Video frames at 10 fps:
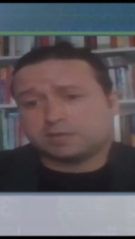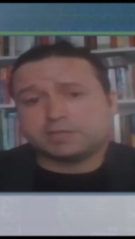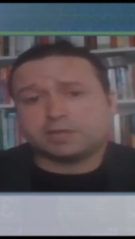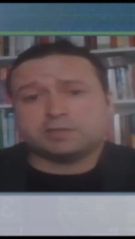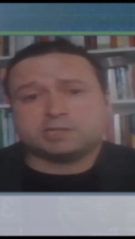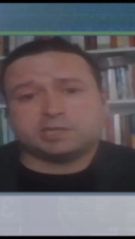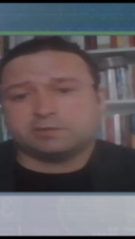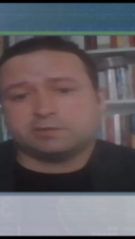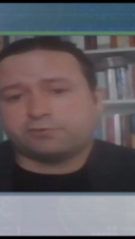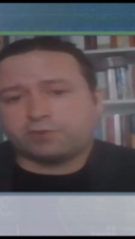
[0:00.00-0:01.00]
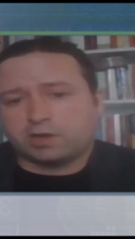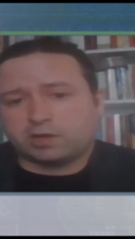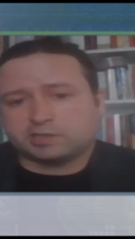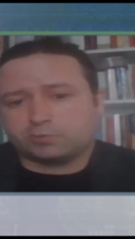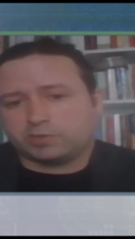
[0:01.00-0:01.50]
tendencies in
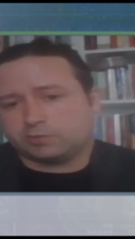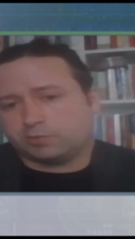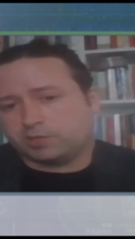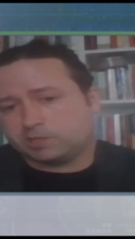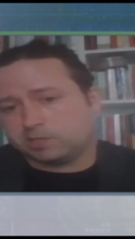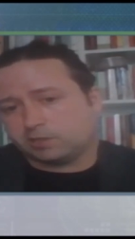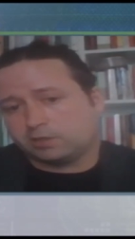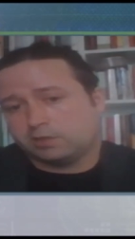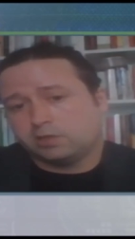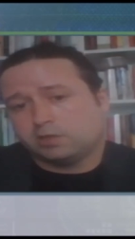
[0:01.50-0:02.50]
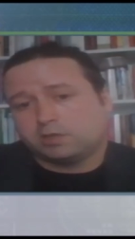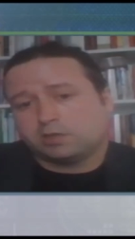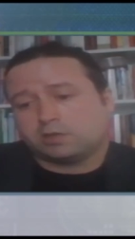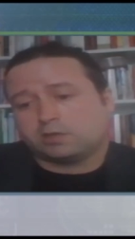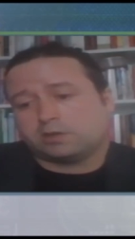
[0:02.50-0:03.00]
France with, with
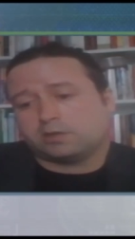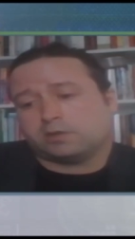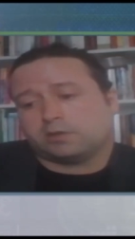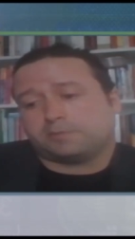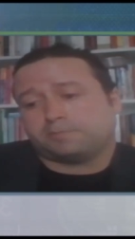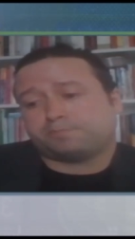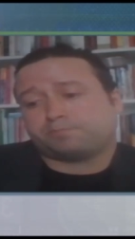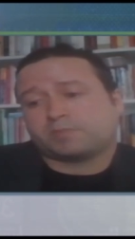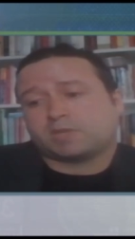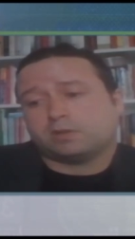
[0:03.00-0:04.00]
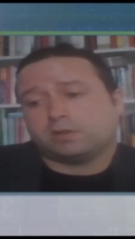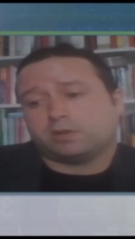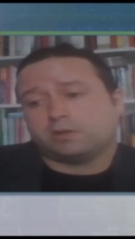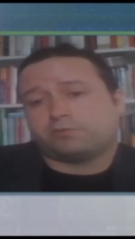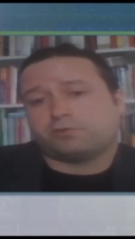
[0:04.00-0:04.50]
um,
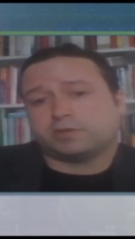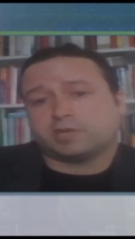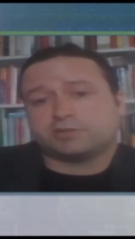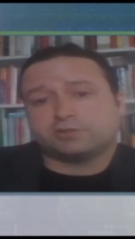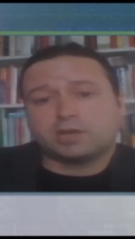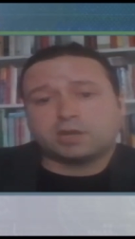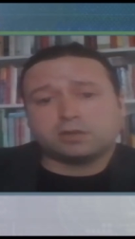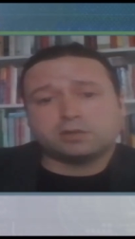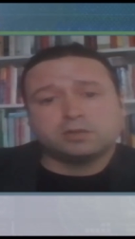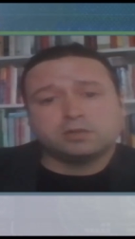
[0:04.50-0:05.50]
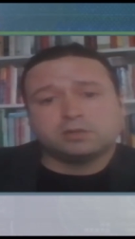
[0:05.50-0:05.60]
Front National